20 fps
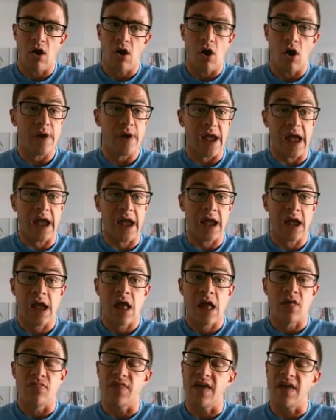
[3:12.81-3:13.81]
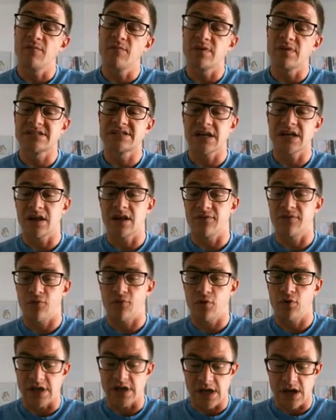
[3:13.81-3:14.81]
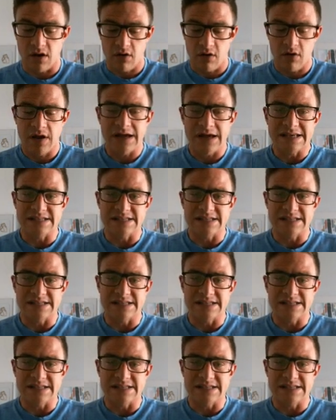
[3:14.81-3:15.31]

okay, they've been selling for a year.